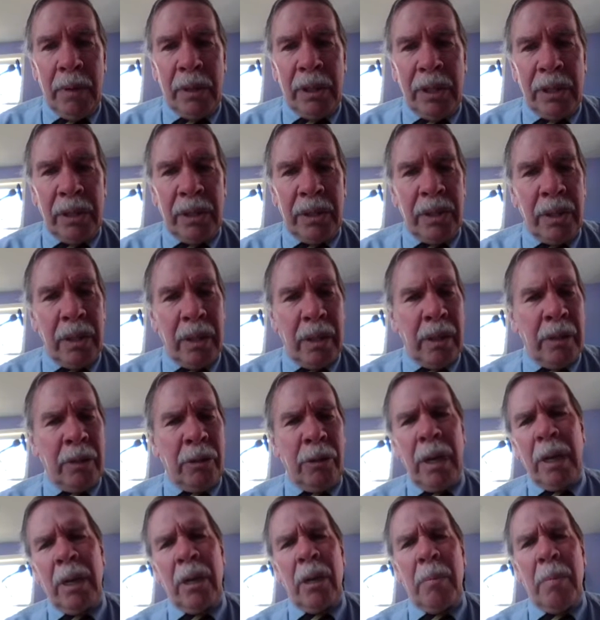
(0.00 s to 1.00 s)
which is
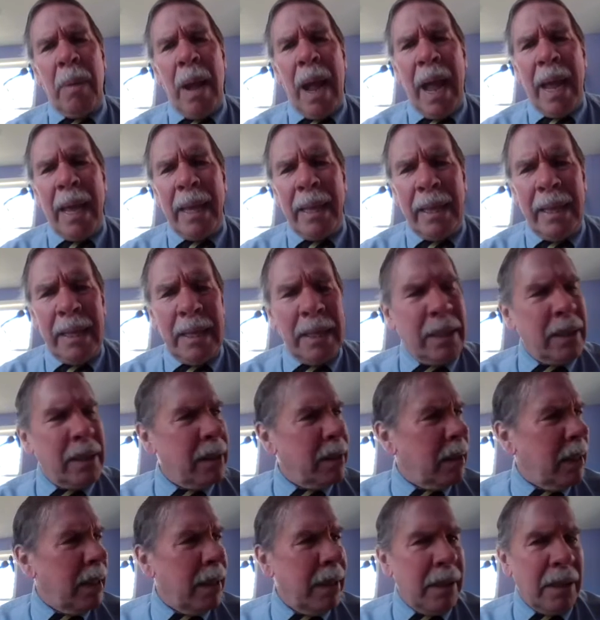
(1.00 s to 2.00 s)
triggered by
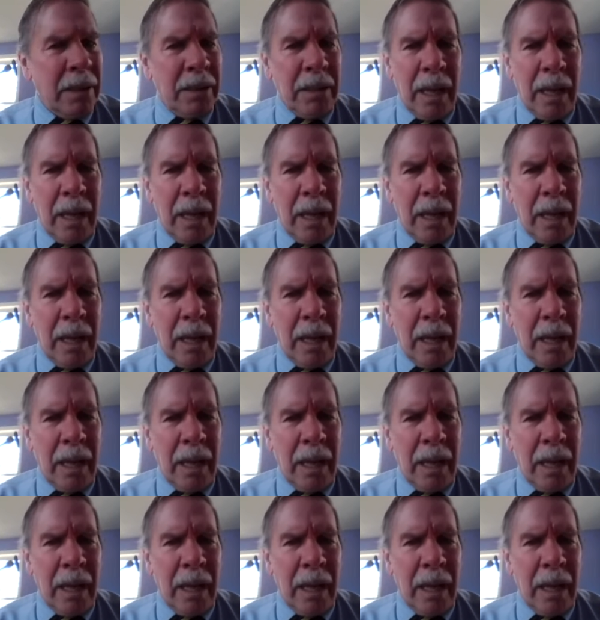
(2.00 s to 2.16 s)
this